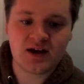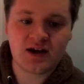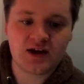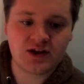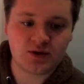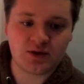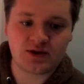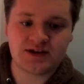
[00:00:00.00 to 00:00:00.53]

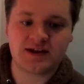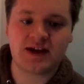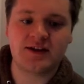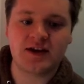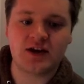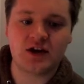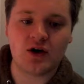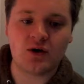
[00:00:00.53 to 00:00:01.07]
so it'll say
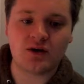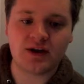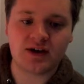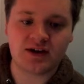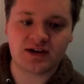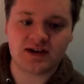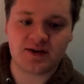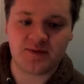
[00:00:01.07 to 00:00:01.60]
that no
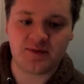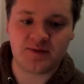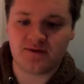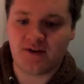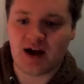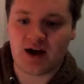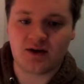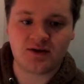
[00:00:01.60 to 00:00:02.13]
lyrics have been
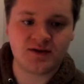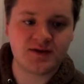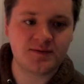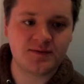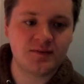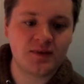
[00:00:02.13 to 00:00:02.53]
found.